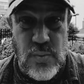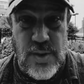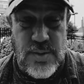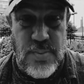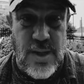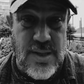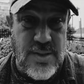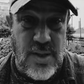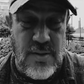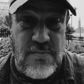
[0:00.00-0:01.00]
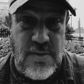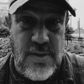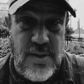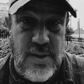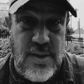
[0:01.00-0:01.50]
that's positive.
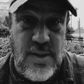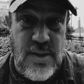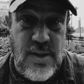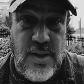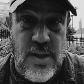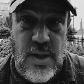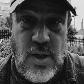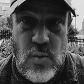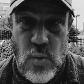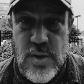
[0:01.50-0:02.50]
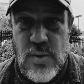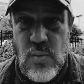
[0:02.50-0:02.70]
What